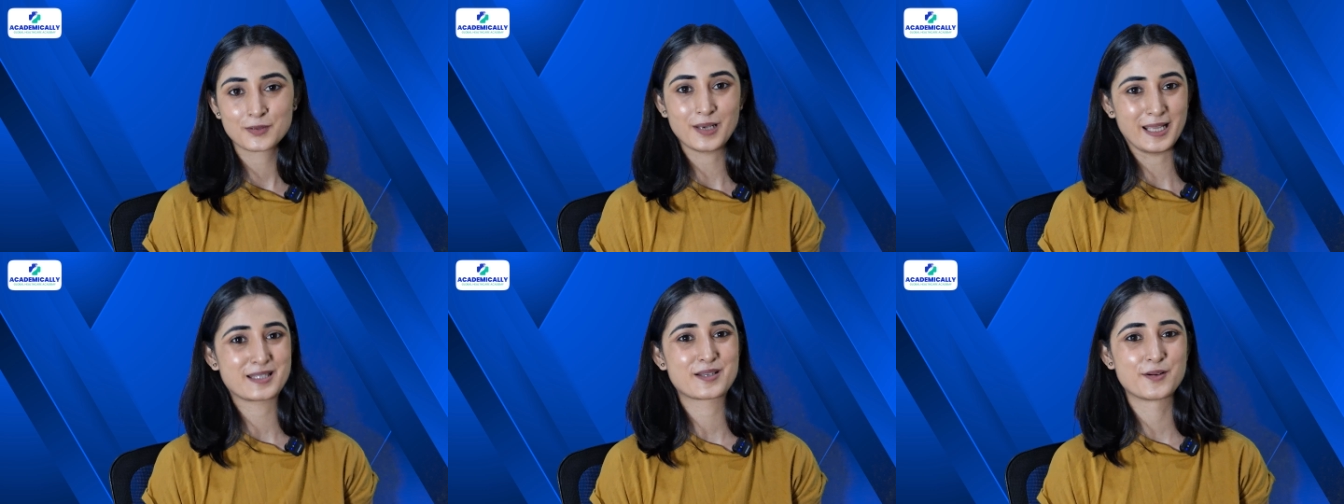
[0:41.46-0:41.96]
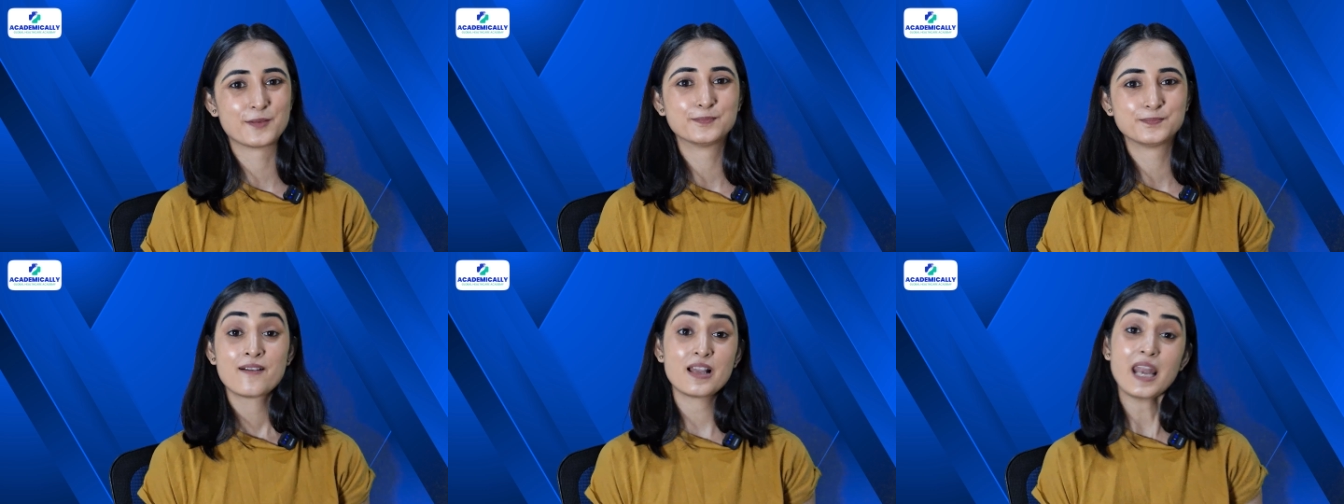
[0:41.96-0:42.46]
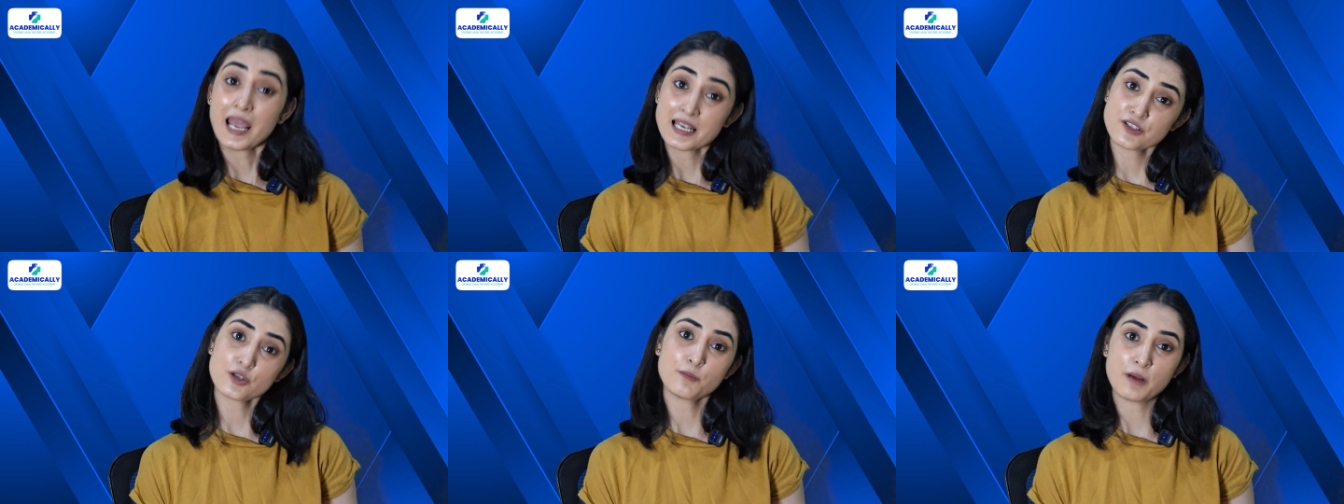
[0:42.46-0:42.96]
So let's go. Well,
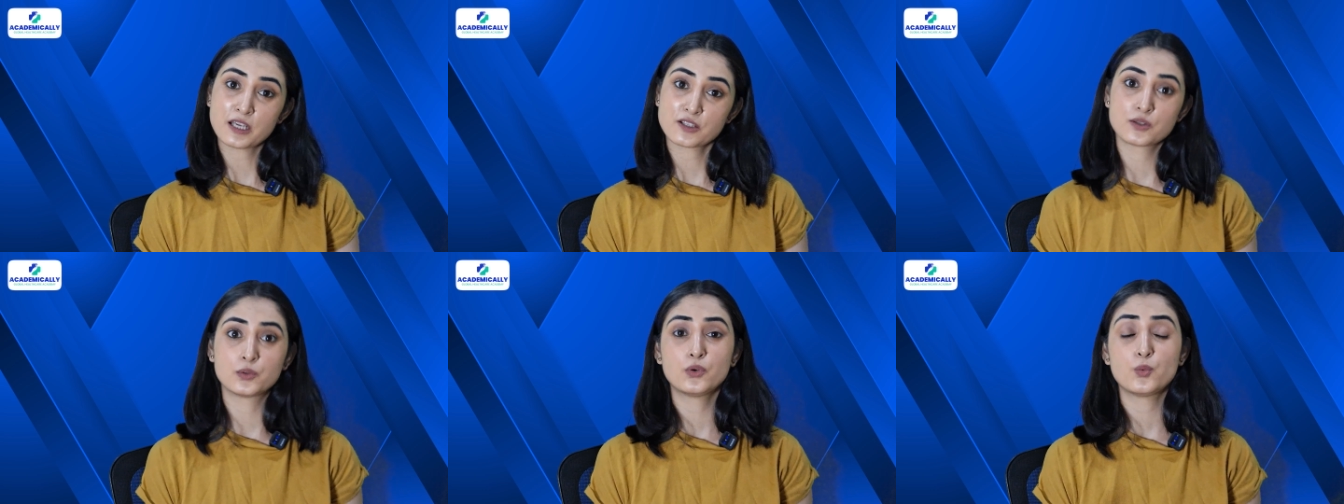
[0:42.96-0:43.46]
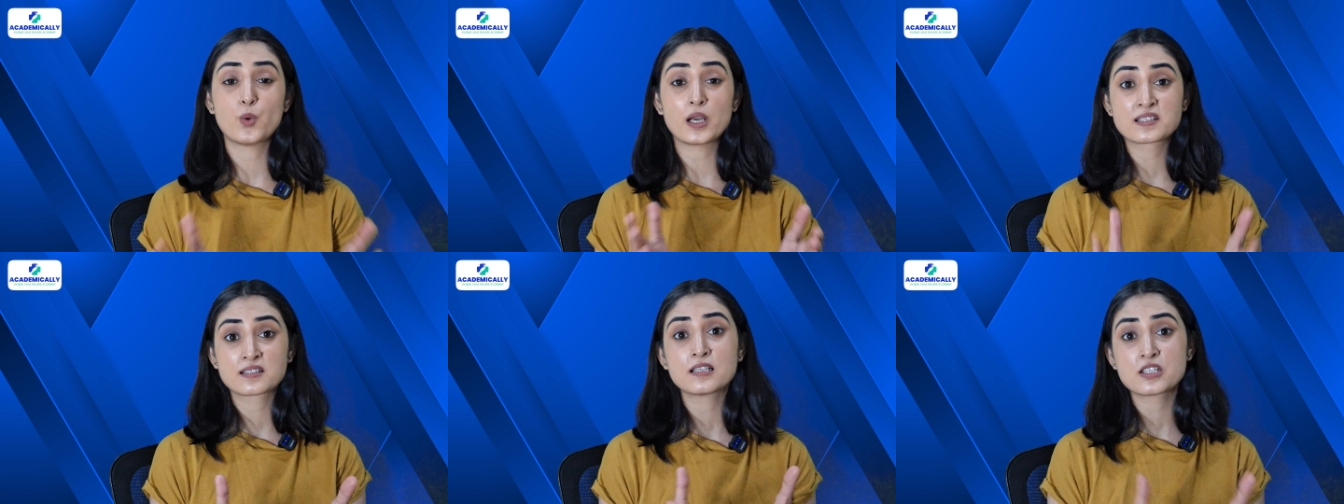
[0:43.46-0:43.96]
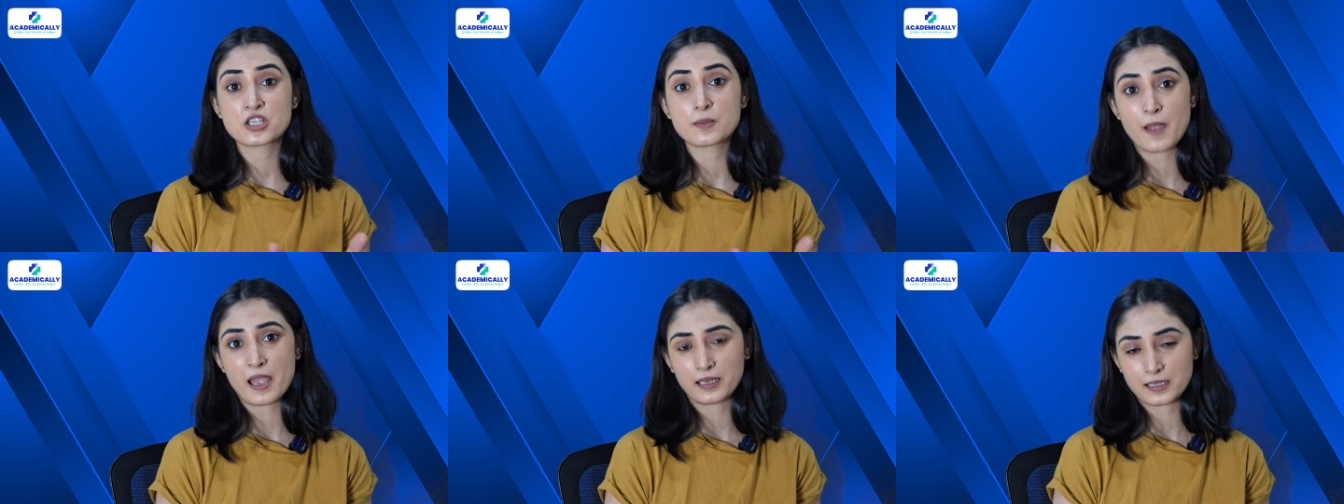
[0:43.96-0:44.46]
as you might know what the
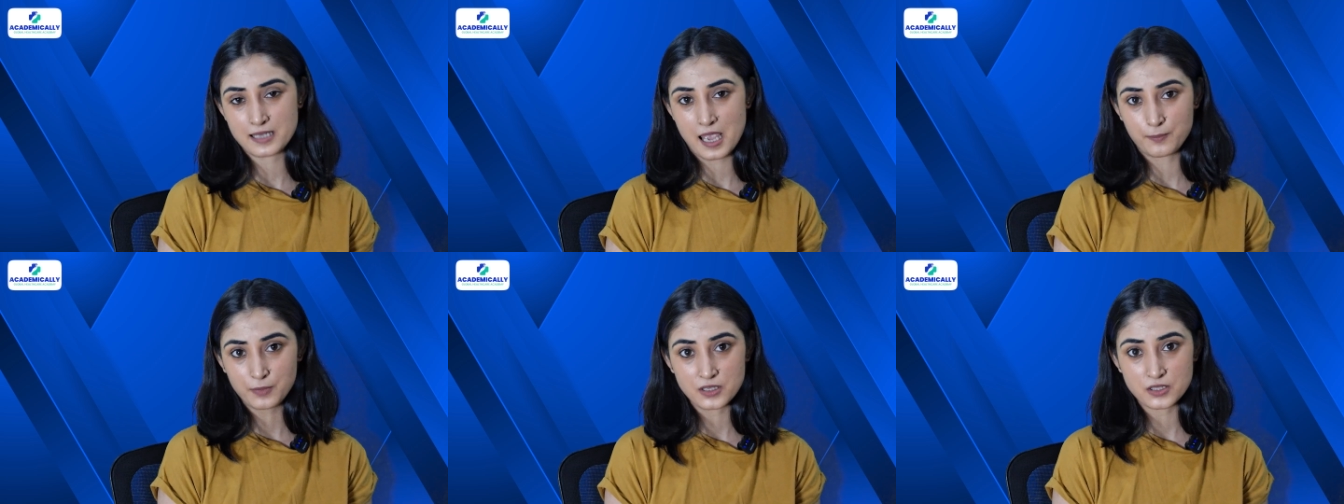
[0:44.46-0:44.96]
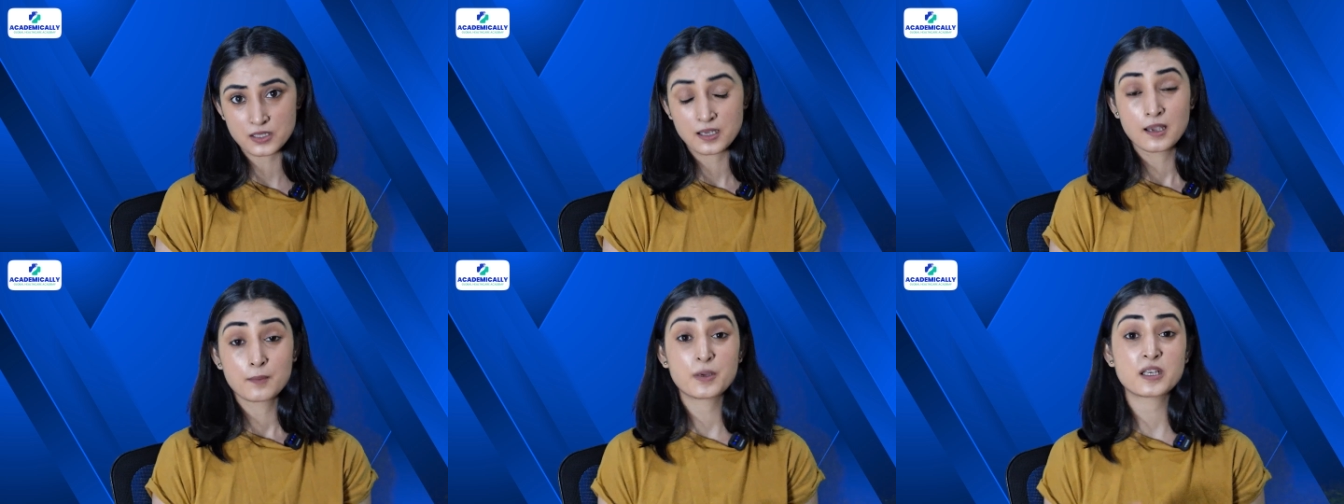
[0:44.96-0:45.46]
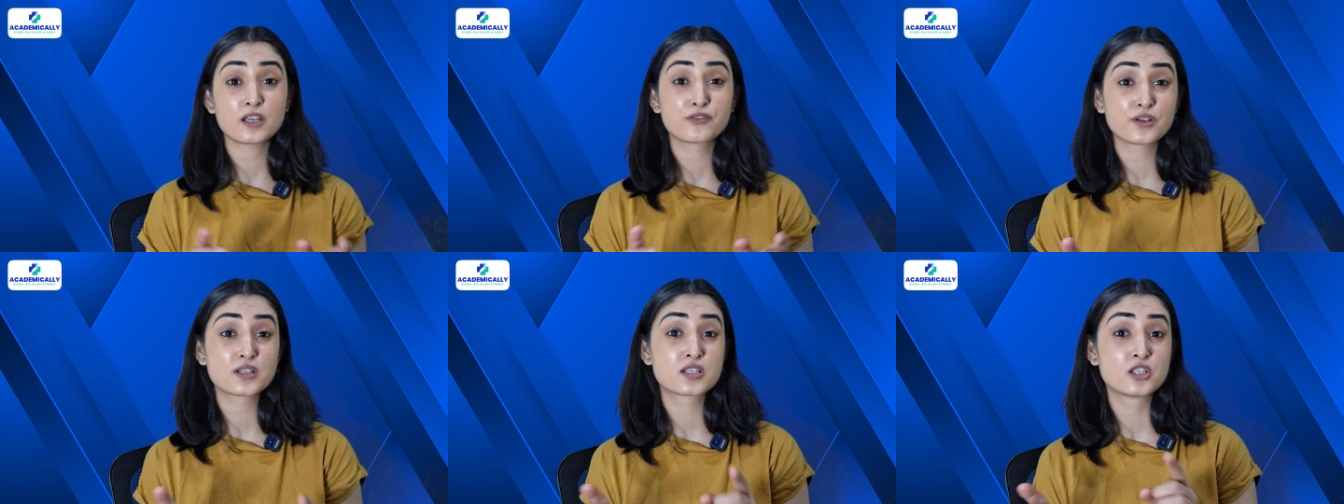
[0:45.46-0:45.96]
GPAT exam is, but
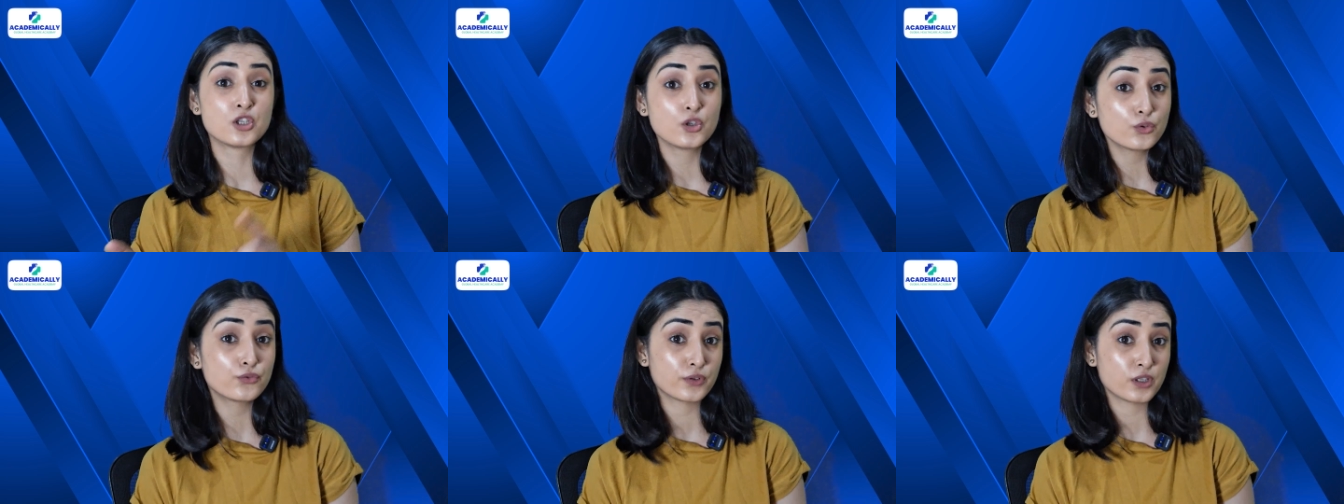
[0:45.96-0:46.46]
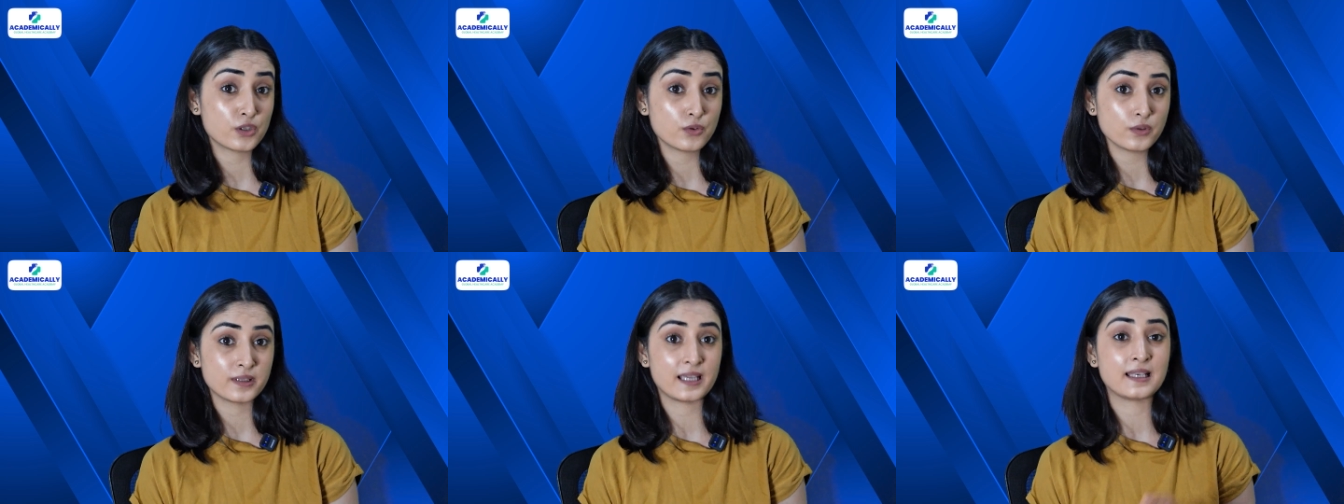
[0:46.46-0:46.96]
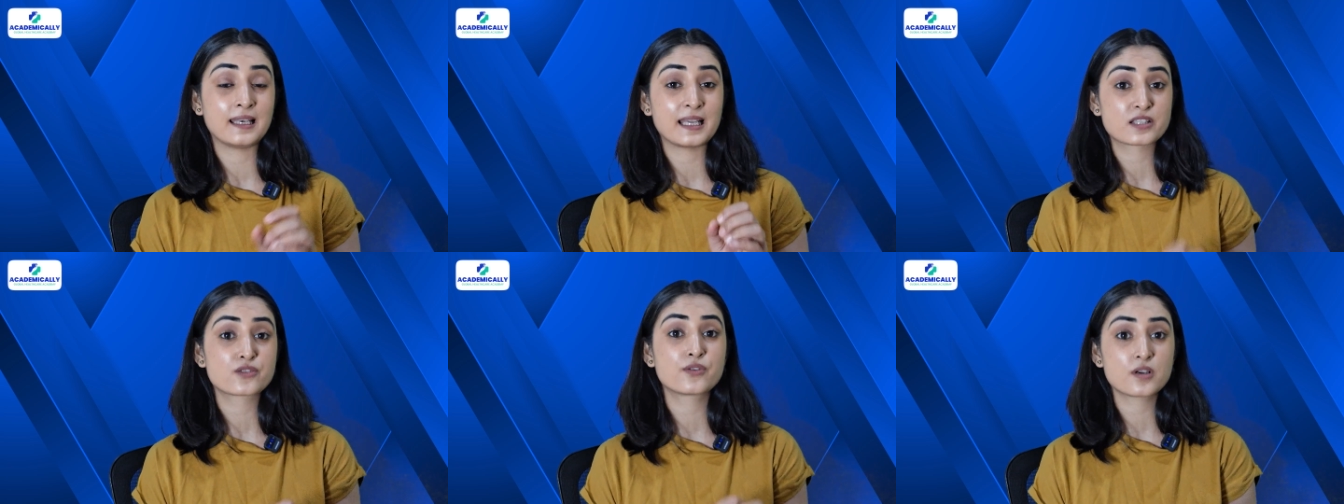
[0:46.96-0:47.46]
if it's new for you, then
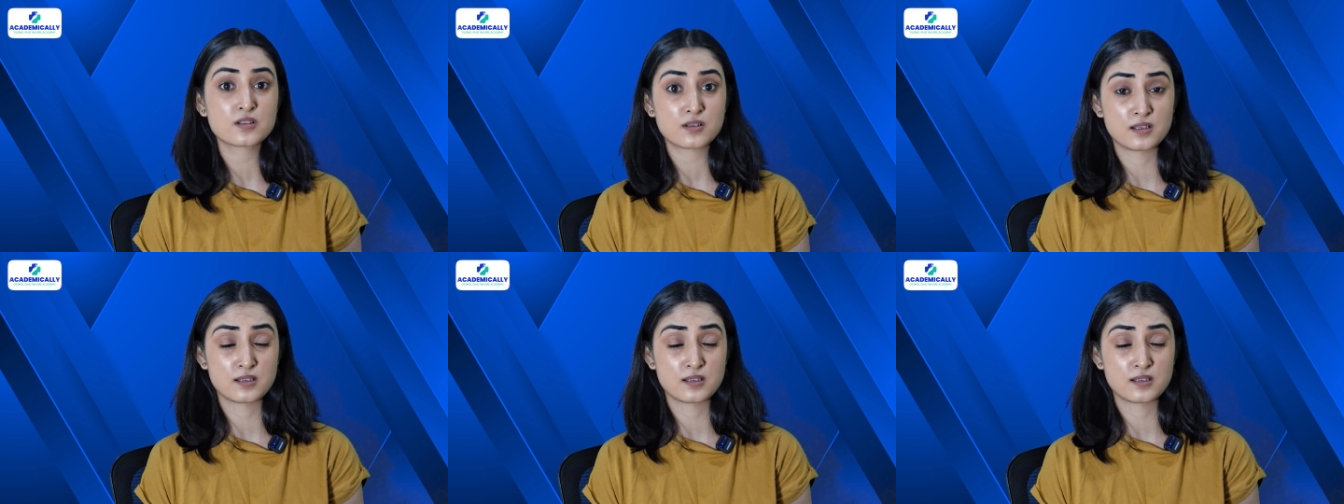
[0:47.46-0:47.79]
let's first